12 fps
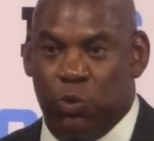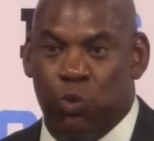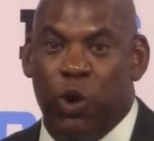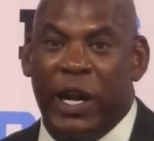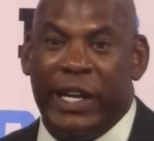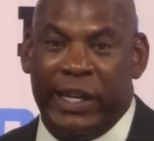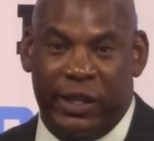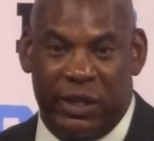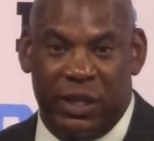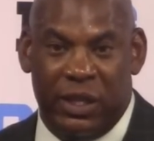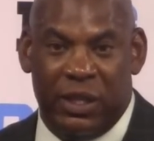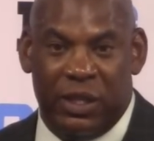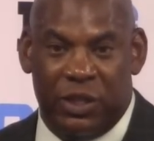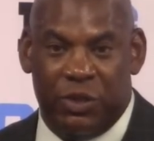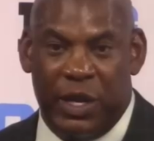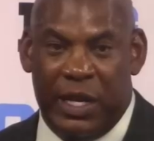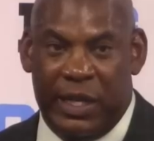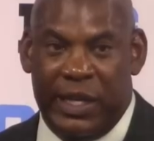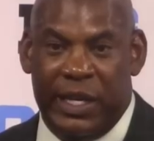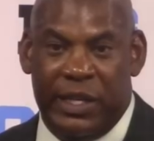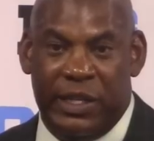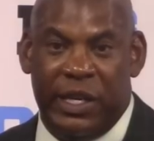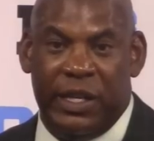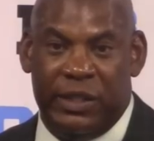running, trying to get it
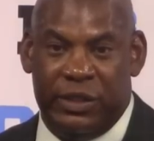done.